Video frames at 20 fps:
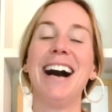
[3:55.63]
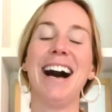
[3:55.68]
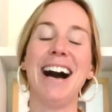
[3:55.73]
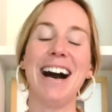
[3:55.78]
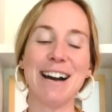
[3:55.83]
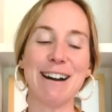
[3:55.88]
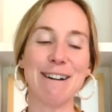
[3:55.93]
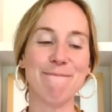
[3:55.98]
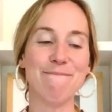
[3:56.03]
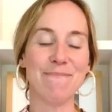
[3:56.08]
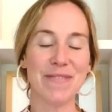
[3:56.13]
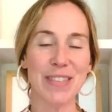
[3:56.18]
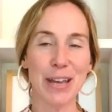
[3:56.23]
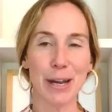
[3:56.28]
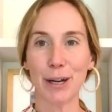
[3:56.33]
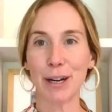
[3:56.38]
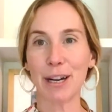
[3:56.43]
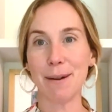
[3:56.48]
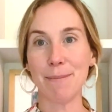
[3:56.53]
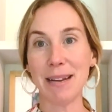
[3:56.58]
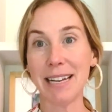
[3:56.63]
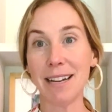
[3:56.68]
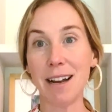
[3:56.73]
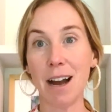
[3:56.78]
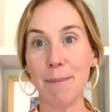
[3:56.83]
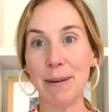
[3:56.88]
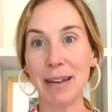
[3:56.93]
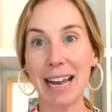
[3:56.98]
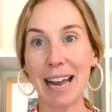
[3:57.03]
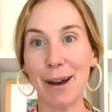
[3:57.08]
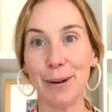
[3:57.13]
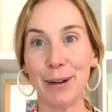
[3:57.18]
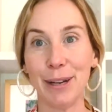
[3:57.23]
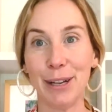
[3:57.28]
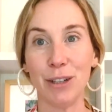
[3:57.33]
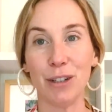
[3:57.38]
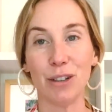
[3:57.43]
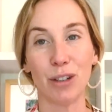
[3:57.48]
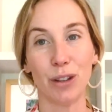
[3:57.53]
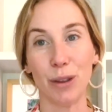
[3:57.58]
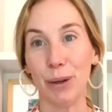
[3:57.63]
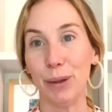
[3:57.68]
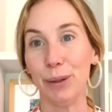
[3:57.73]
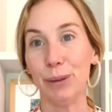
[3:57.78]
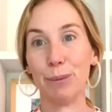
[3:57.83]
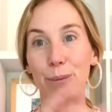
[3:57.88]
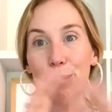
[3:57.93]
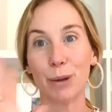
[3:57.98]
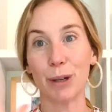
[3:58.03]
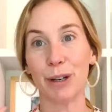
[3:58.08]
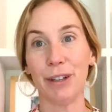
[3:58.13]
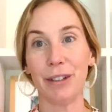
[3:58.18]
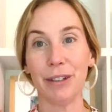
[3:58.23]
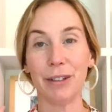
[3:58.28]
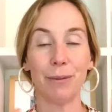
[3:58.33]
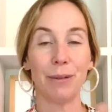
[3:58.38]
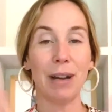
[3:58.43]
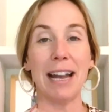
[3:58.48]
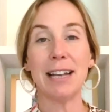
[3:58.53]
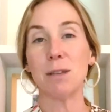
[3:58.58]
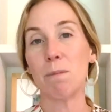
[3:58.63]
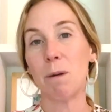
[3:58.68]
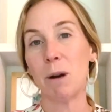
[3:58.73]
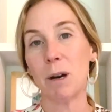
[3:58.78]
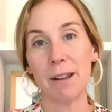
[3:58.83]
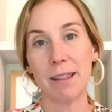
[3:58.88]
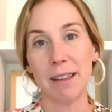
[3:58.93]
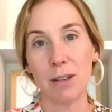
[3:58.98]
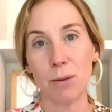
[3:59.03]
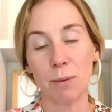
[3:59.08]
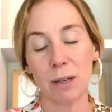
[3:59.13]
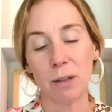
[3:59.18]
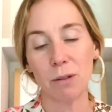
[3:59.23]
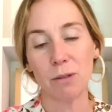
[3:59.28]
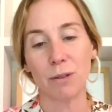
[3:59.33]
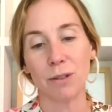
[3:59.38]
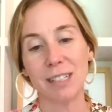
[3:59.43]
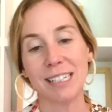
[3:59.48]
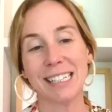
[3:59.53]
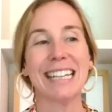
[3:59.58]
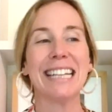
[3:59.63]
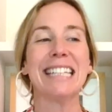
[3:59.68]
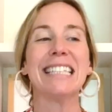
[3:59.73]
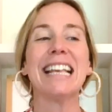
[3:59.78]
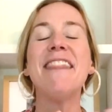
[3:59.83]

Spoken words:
that are going to be coming out into the world as part of these Winter Solstice Kits.